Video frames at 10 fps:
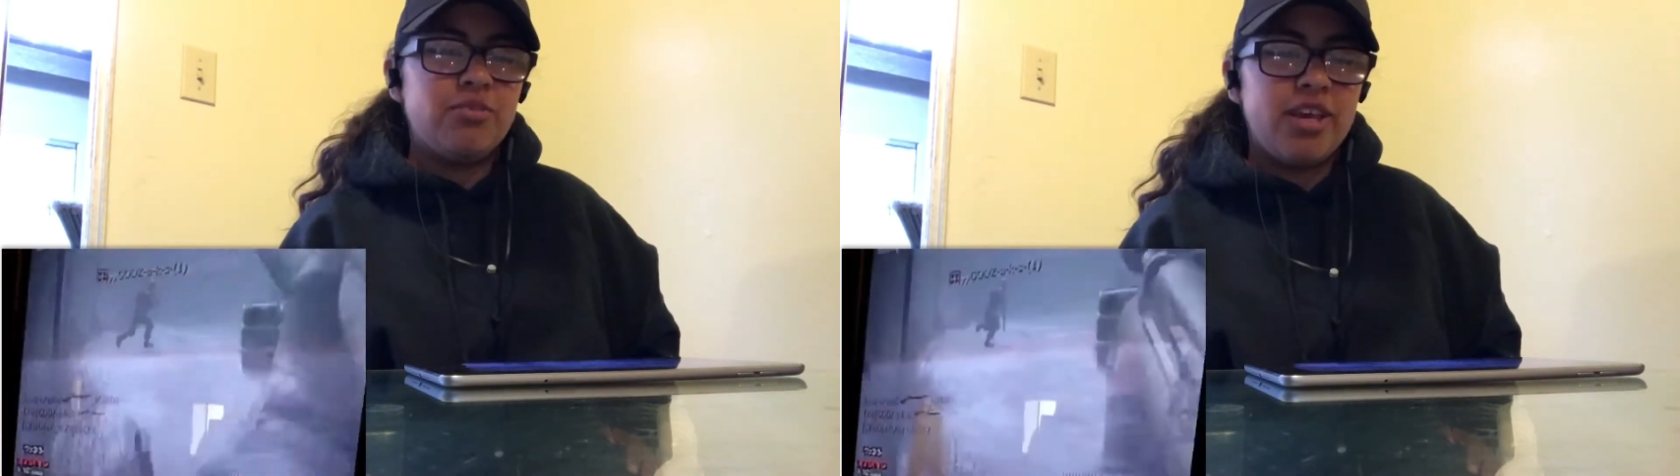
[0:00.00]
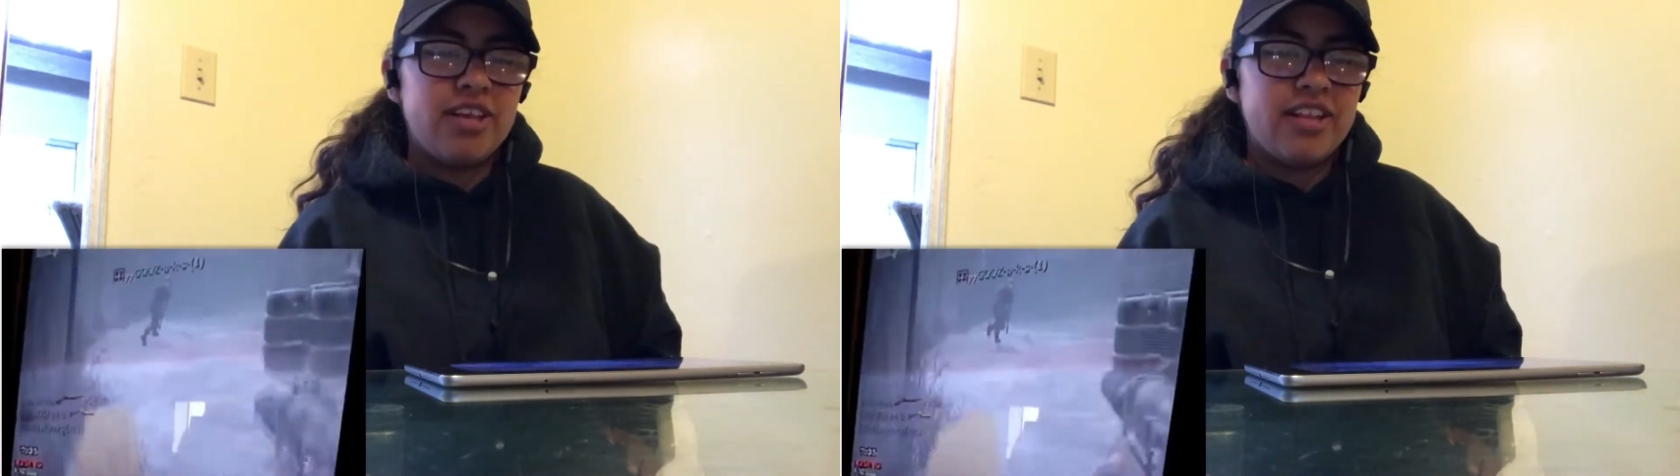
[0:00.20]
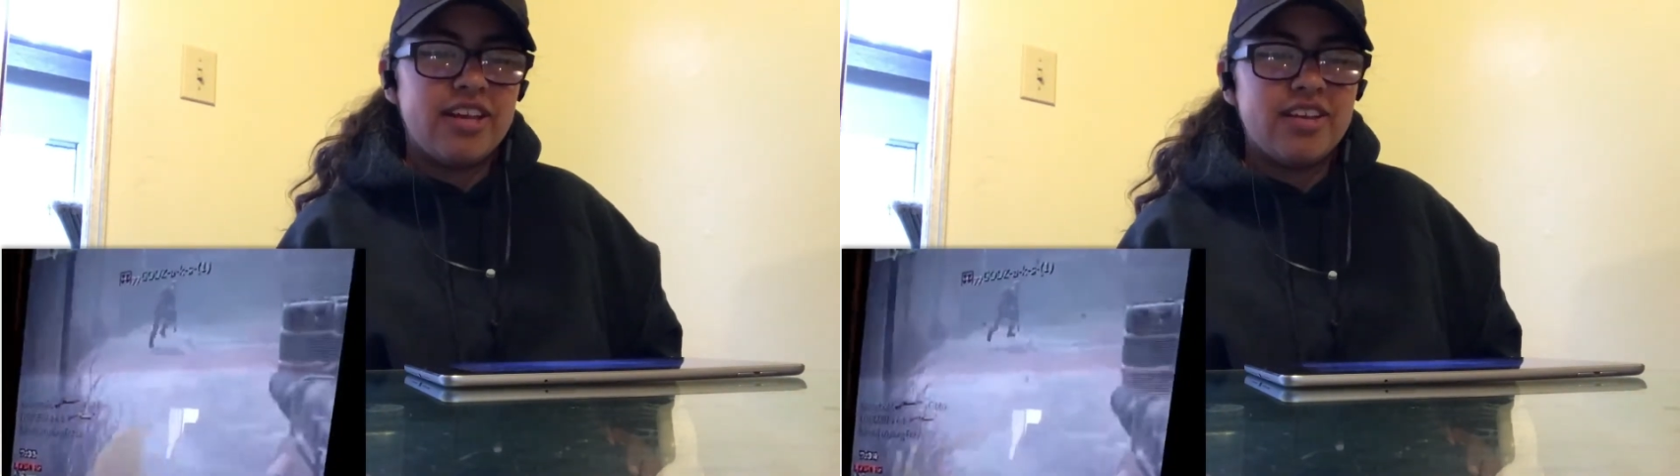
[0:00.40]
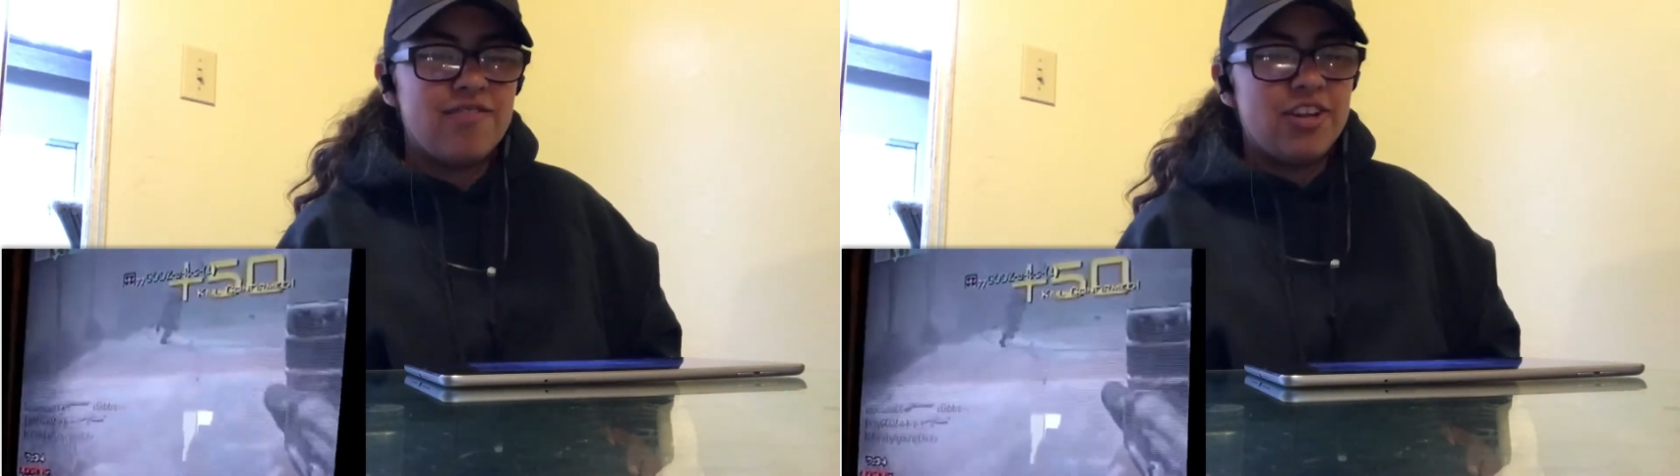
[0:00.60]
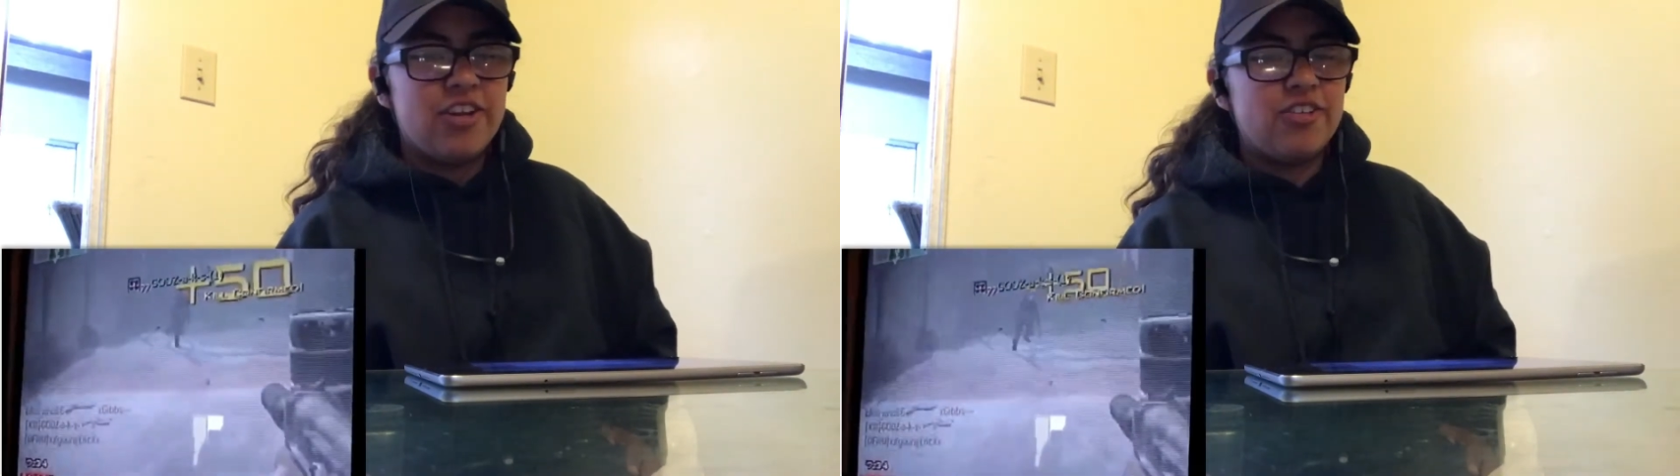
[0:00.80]
to make like
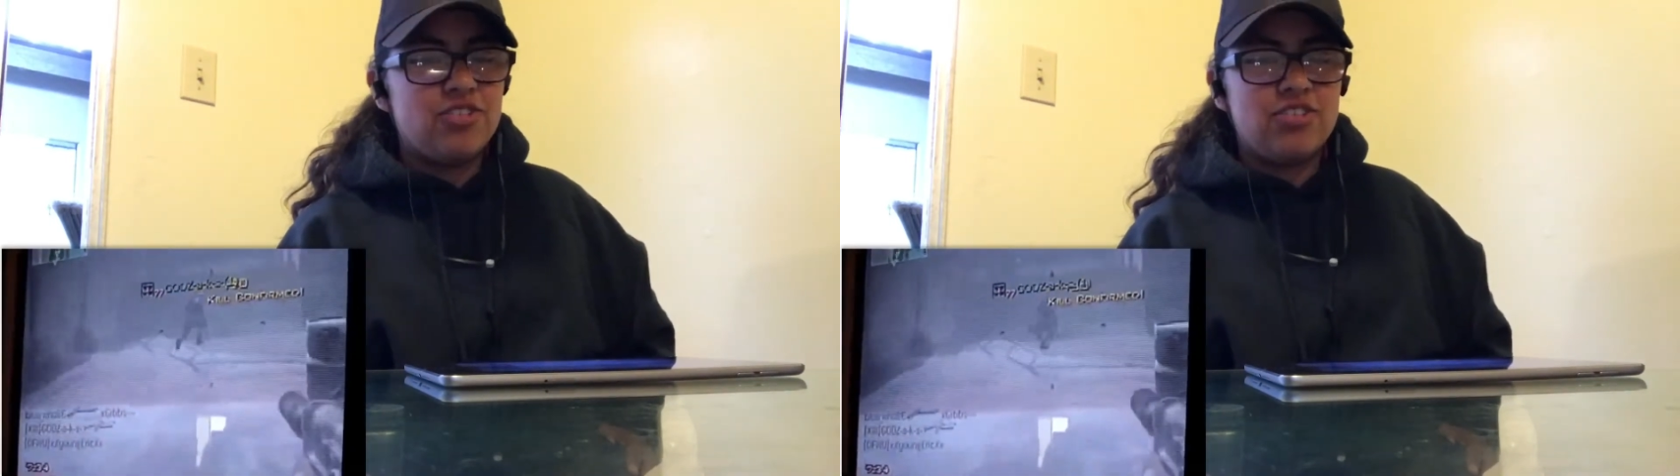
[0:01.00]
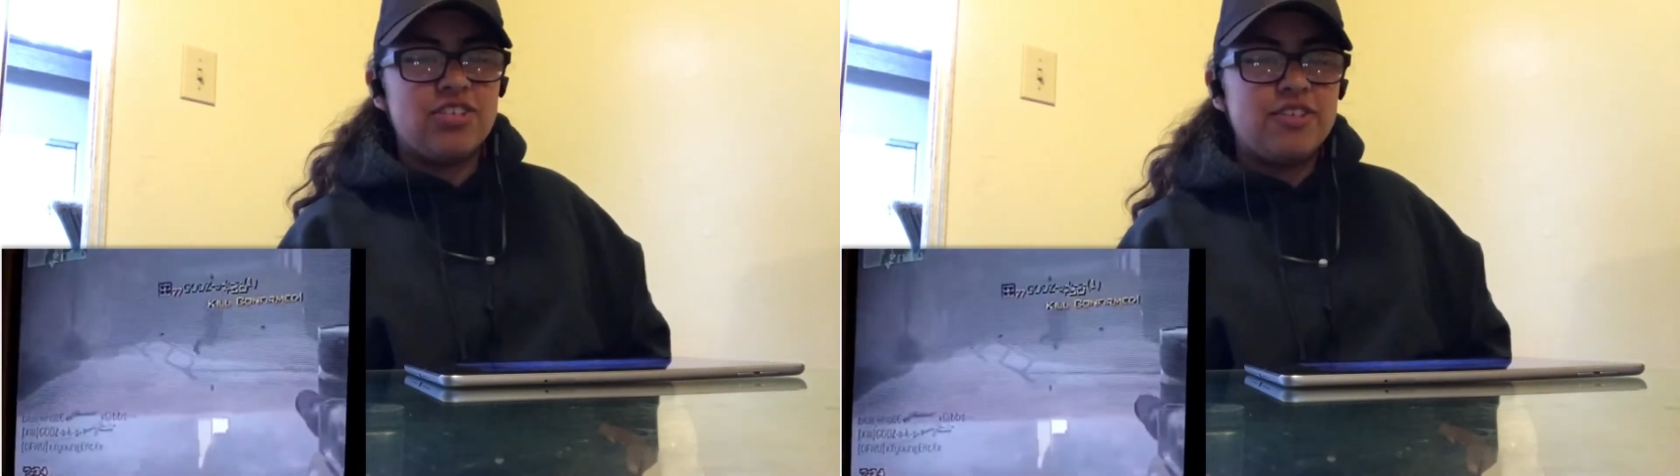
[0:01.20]
videos.